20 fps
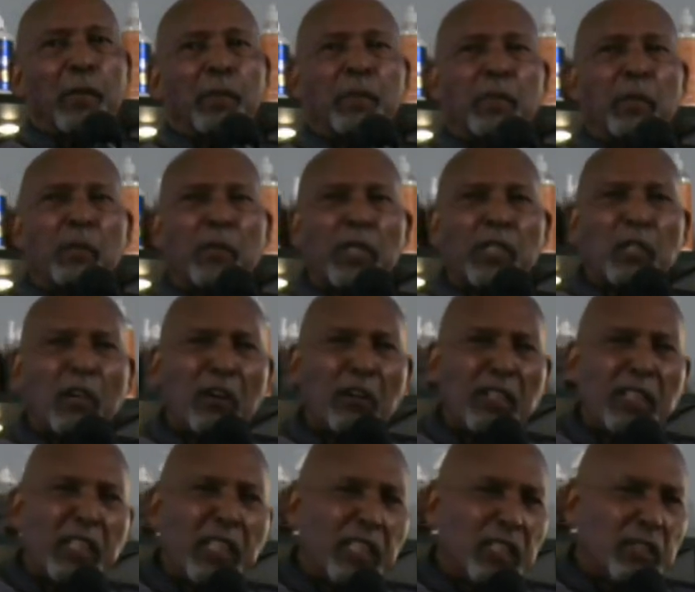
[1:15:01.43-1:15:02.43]
say, well, y'all
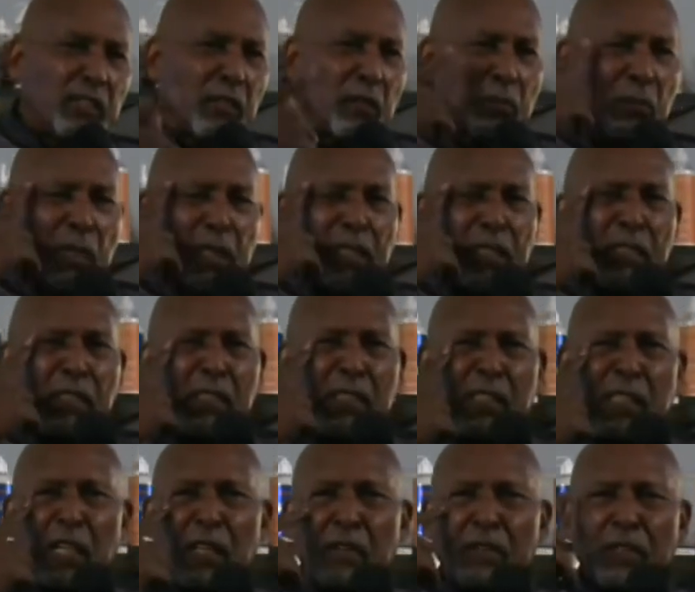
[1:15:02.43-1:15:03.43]
killing so much of
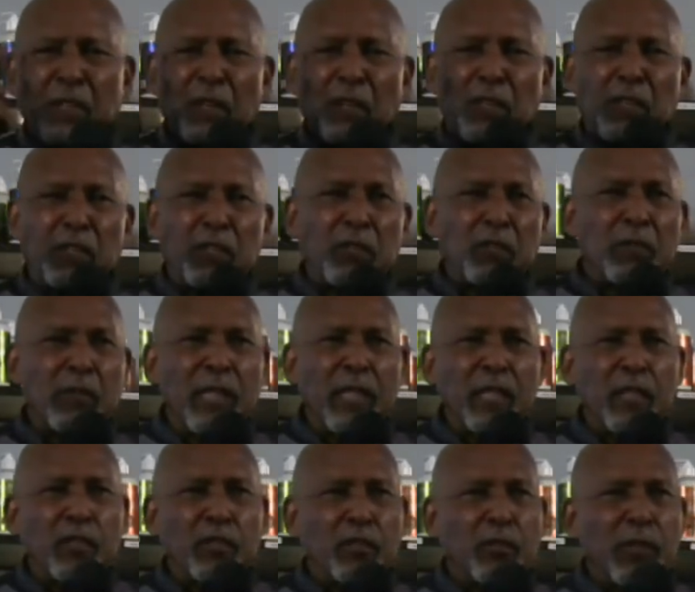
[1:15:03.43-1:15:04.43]
yourself and all the shooting in
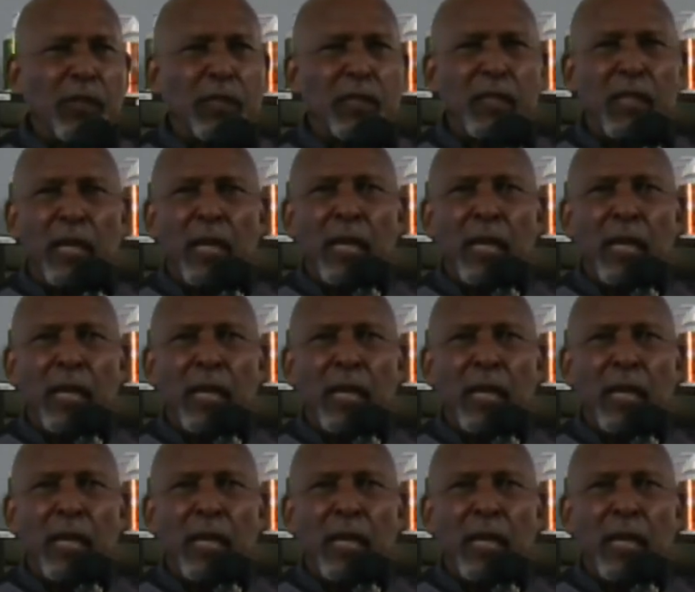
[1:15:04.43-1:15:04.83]
the streets.